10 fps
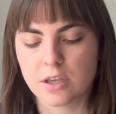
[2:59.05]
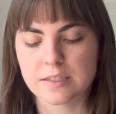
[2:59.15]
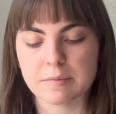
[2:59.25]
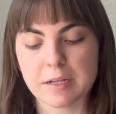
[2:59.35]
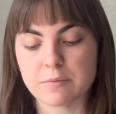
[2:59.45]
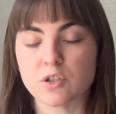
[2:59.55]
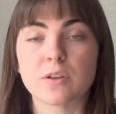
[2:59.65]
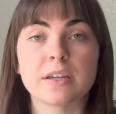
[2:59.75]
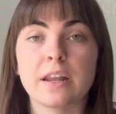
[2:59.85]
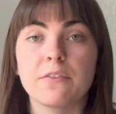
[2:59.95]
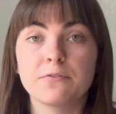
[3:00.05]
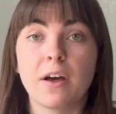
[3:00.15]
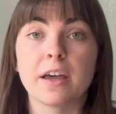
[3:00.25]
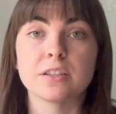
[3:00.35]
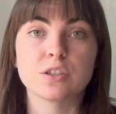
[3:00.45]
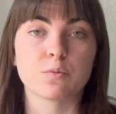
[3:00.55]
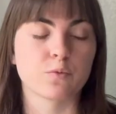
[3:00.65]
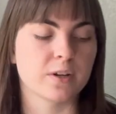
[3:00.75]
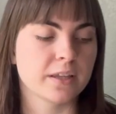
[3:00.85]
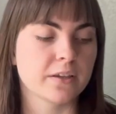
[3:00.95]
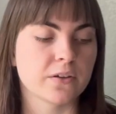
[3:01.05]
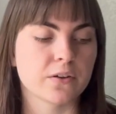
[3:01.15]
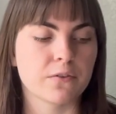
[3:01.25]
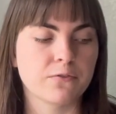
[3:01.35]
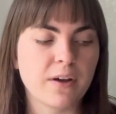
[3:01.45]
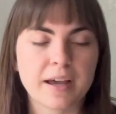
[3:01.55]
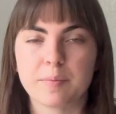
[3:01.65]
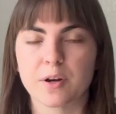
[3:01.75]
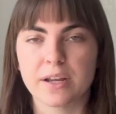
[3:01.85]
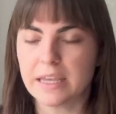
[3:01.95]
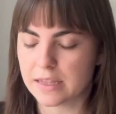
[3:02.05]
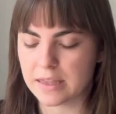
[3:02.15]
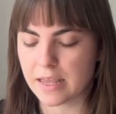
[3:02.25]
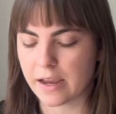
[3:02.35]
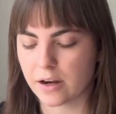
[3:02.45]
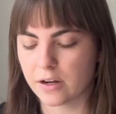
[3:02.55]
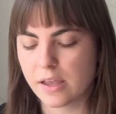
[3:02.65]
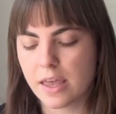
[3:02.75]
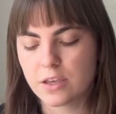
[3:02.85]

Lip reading: Sometimes you can find some really good fiber hidden there.